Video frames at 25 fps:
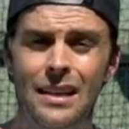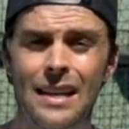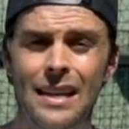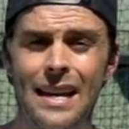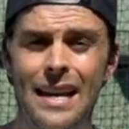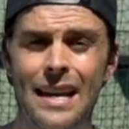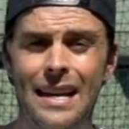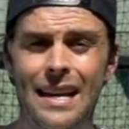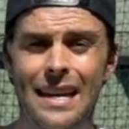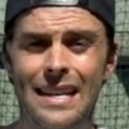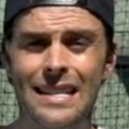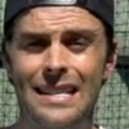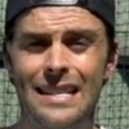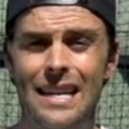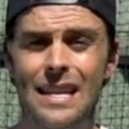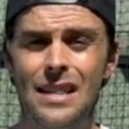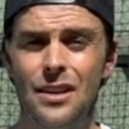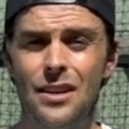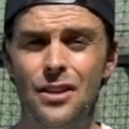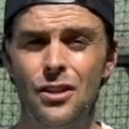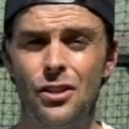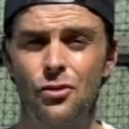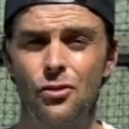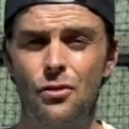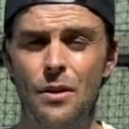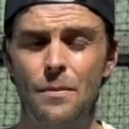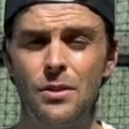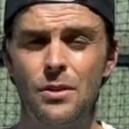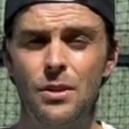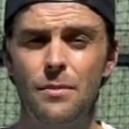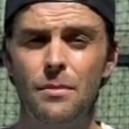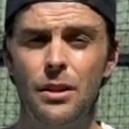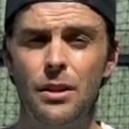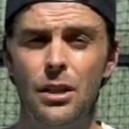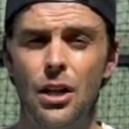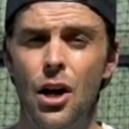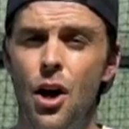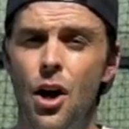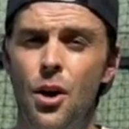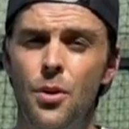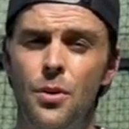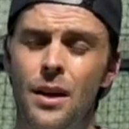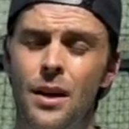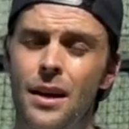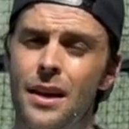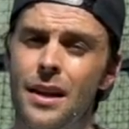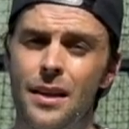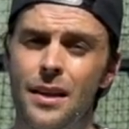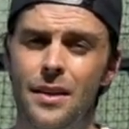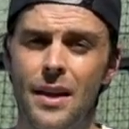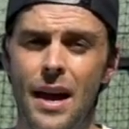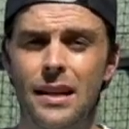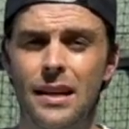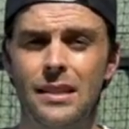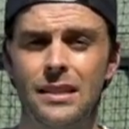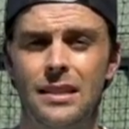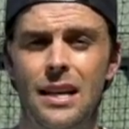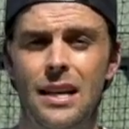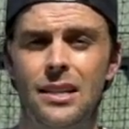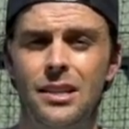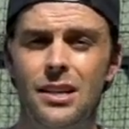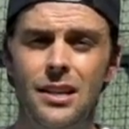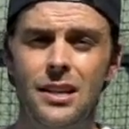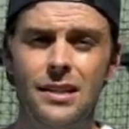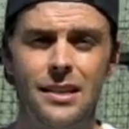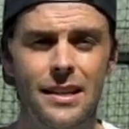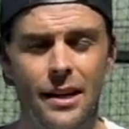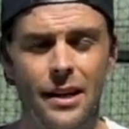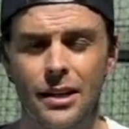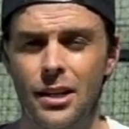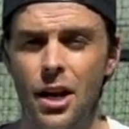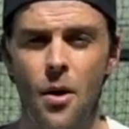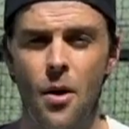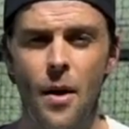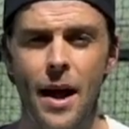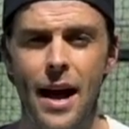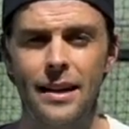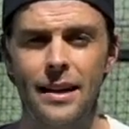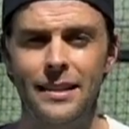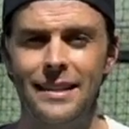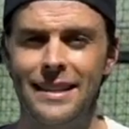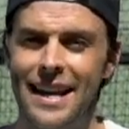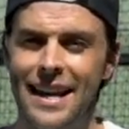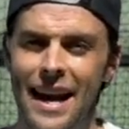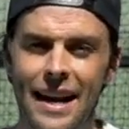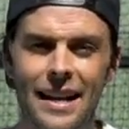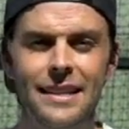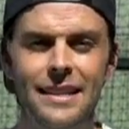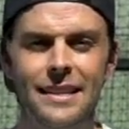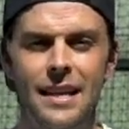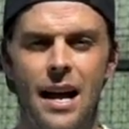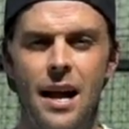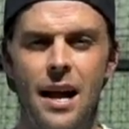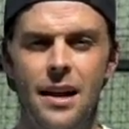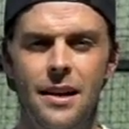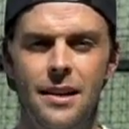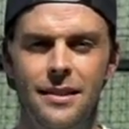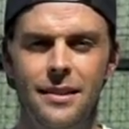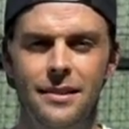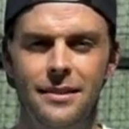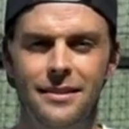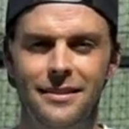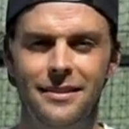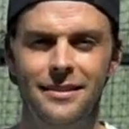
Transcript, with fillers: Link is in the description below. Thanks, legends. Now go out and get it done.